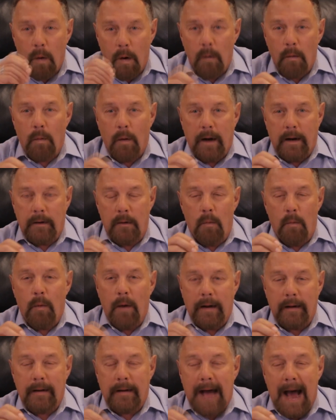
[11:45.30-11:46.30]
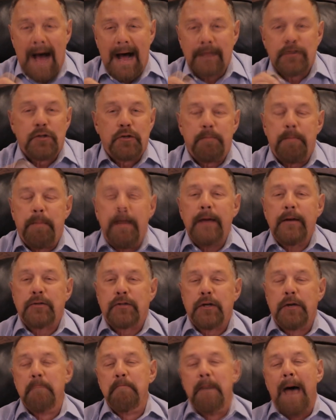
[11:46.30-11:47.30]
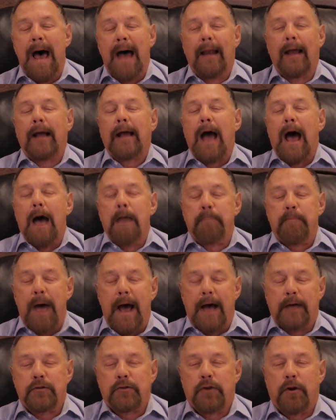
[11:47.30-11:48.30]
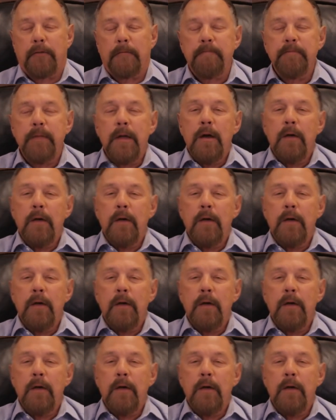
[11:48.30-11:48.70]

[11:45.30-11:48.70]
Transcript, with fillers: When, when God speaks in Malachi, Pastor,